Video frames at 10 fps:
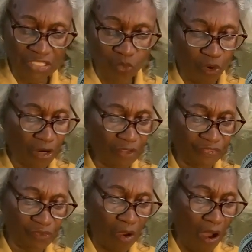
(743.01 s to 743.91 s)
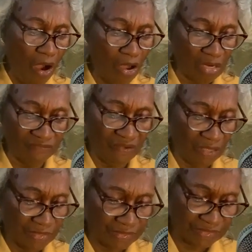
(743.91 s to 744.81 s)
He's working through all
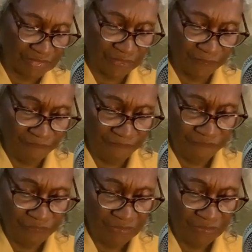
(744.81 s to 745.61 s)
of us.